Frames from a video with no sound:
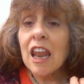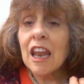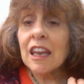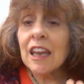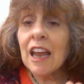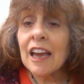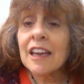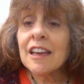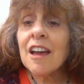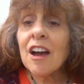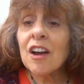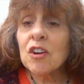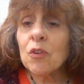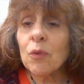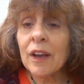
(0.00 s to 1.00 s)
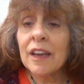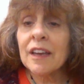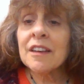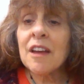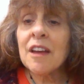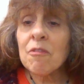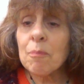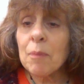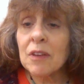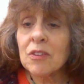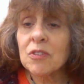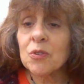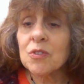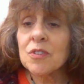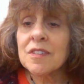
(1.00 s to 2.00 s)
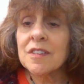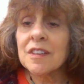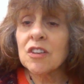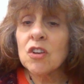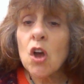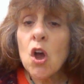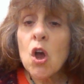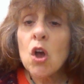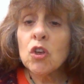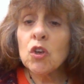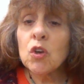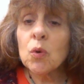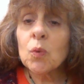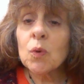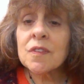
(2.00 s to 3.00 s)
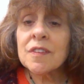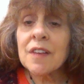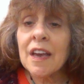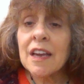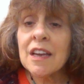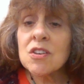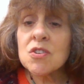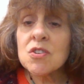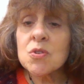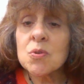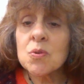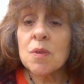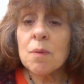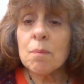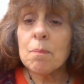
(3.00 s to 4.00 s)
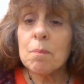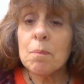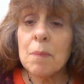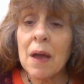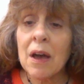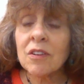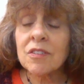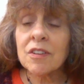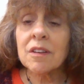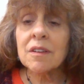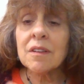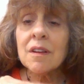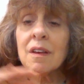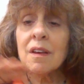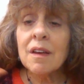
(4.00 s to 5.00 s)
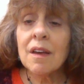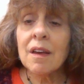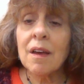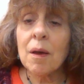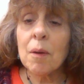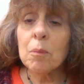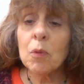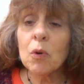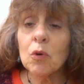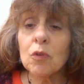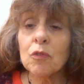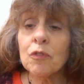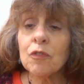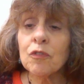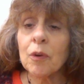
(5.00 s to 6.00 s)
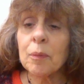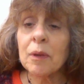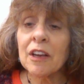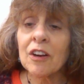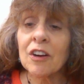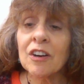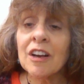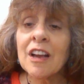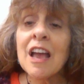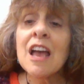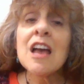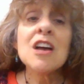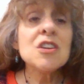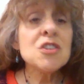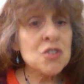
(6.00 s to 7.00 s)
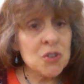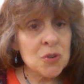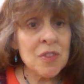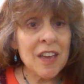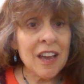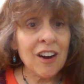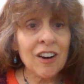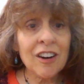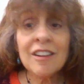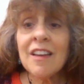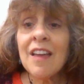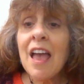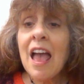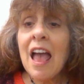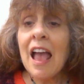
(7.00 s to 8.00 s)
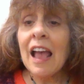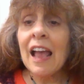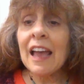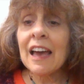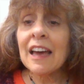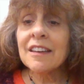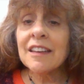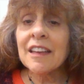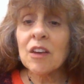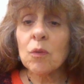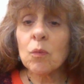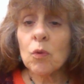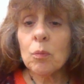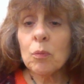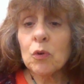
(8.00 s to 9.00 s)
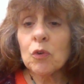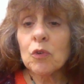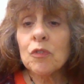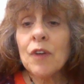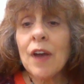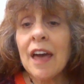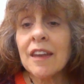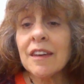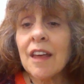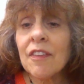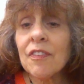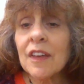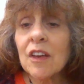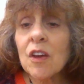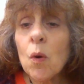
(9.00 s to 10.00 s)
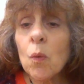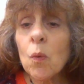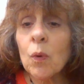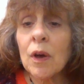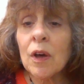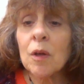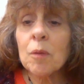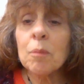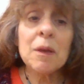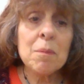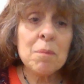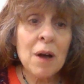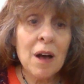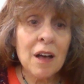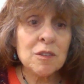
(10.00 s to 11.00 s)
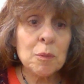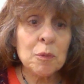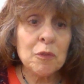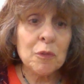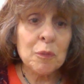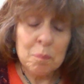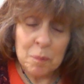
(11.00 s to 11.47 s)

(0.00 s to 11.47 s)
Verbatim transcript: like a grain of mustard seed, you will say to the mountain, 'Move from here to there,' and it will move, and nothing will be impossible